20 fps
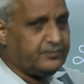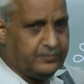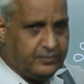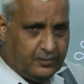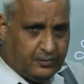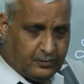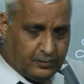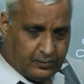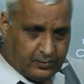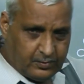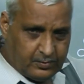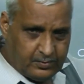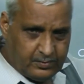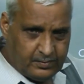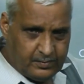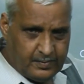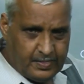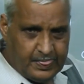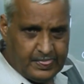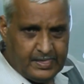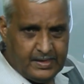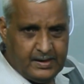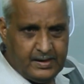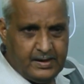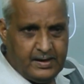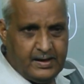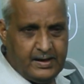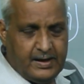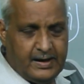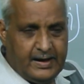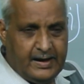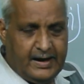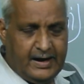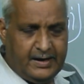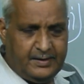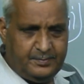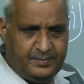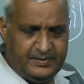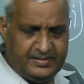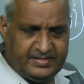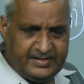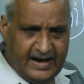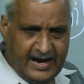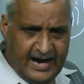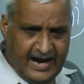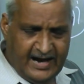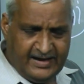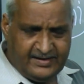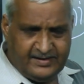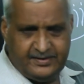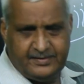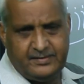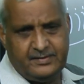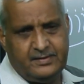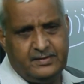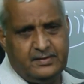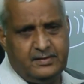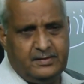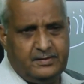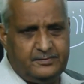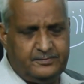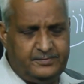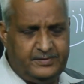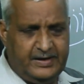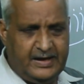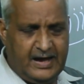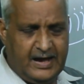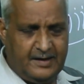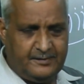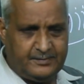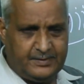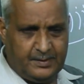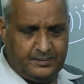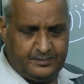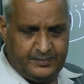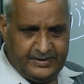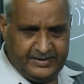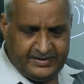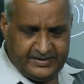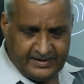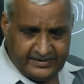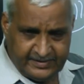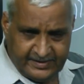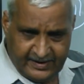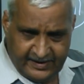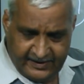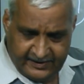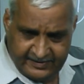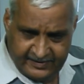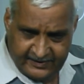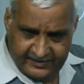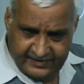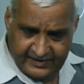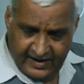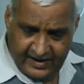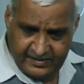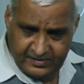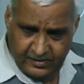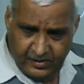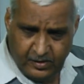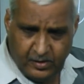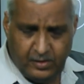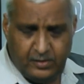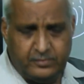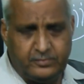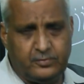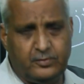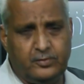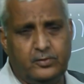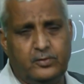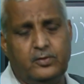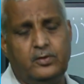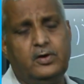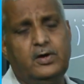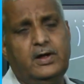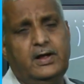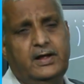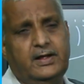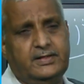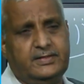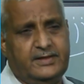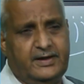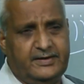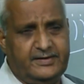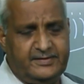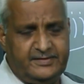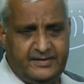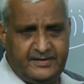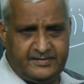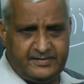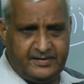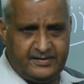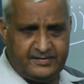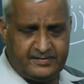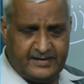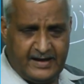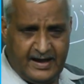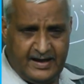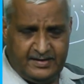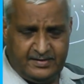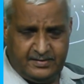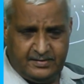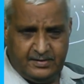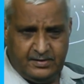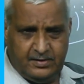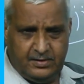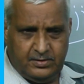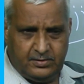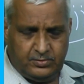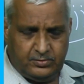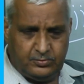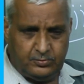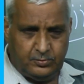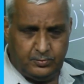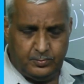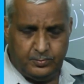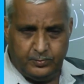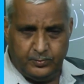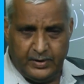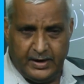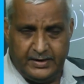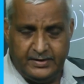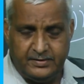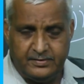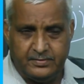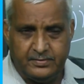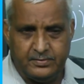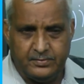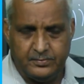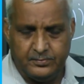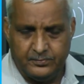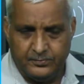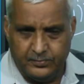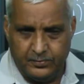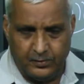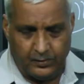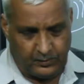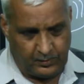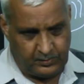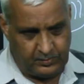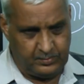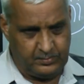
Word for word: 4. And with that, we have completed the exercise also, that is exercise 2.4.